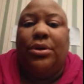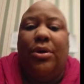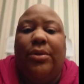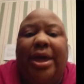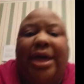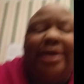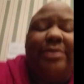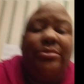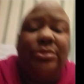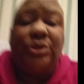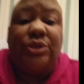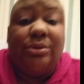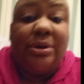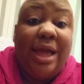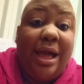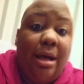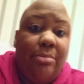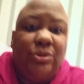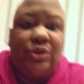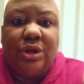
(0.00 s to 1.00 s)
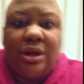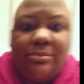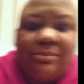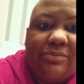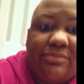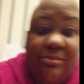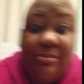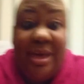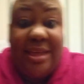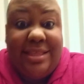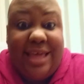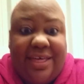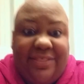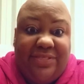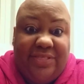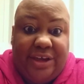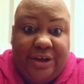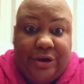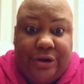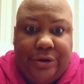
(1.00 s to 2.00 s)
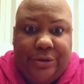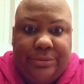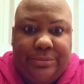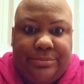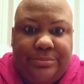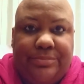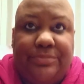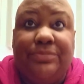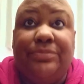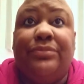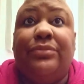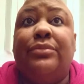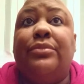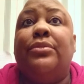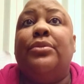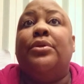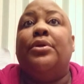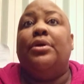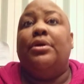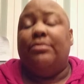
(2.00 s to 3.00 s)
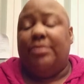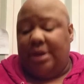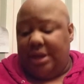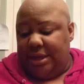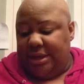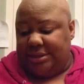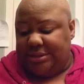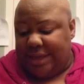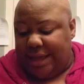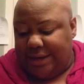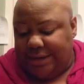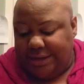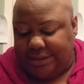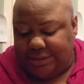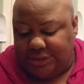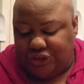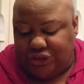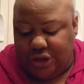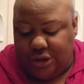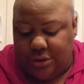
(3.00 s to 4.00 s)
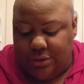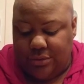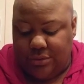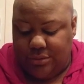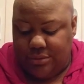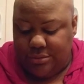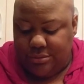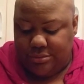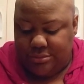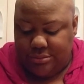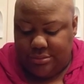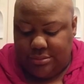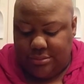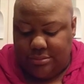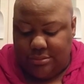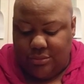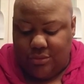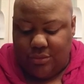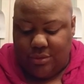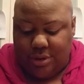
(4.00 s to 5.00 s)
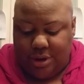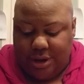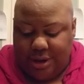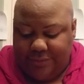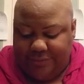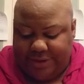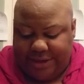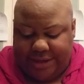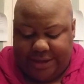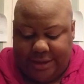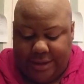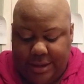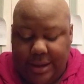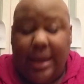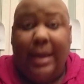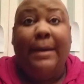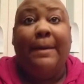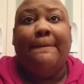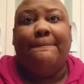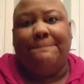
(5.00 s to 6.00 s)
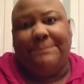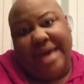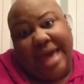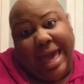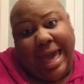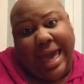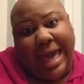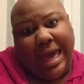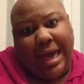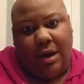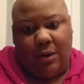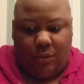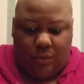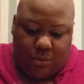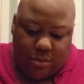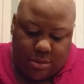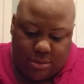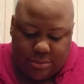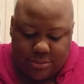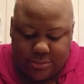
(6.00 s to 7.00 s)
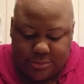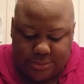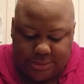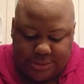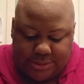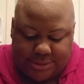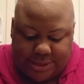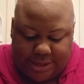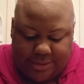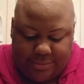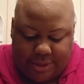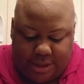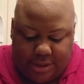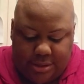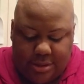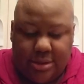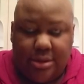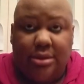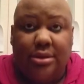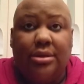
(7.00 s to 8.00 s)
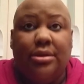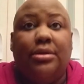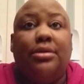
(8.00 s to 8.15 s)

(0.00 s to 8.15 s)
Okay, so now I'm just going to make that thicker. Because I need to show more of a pow statement